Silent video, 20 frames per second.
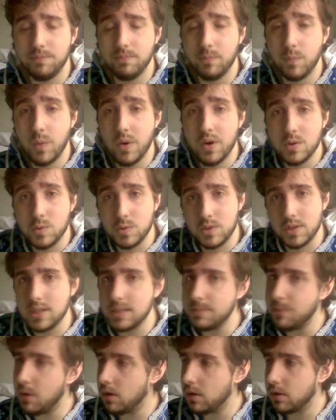whereas with a
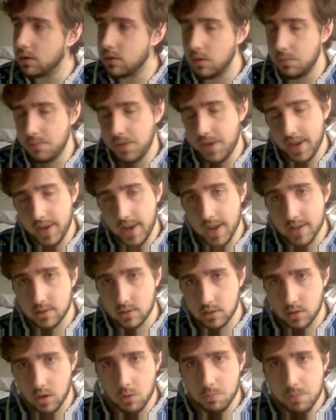smaller group you can get
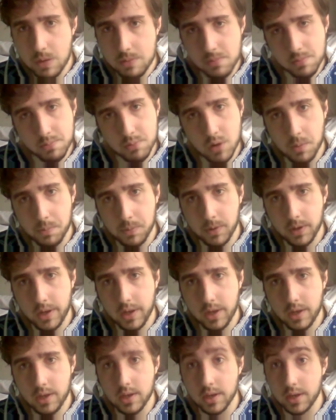to know people
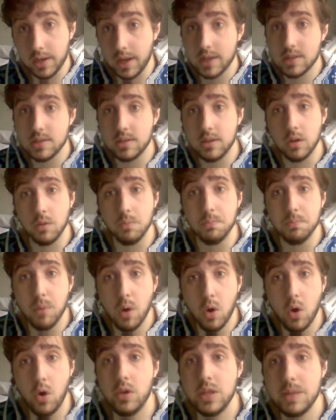properly, you can get to know them
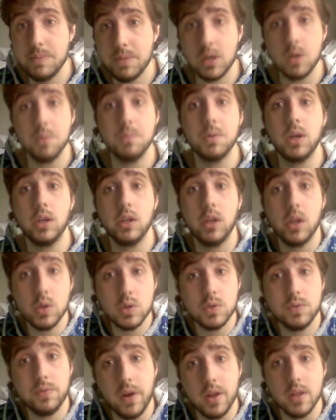more, they become
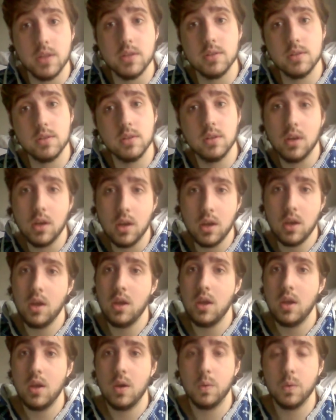close friends.
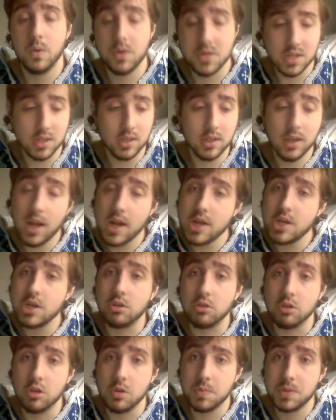Whereas in larger
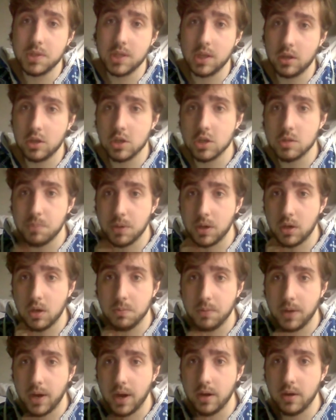groups they just
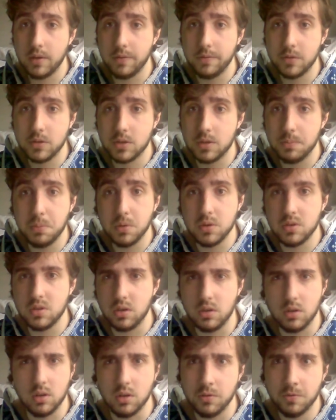become kind of just a bunch
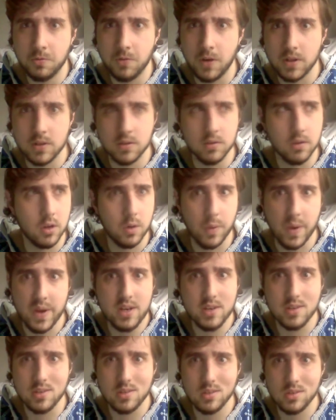of good friends or
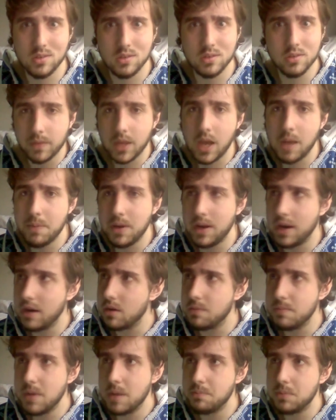acquaintances. I mean, I
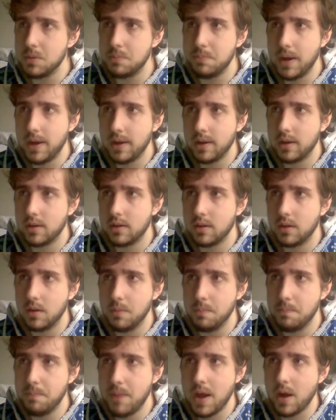remember back
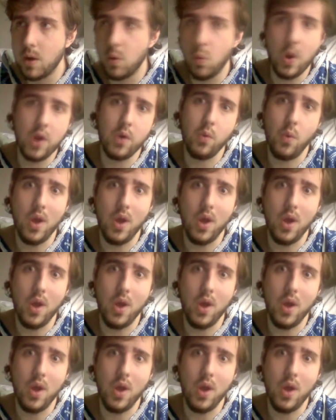when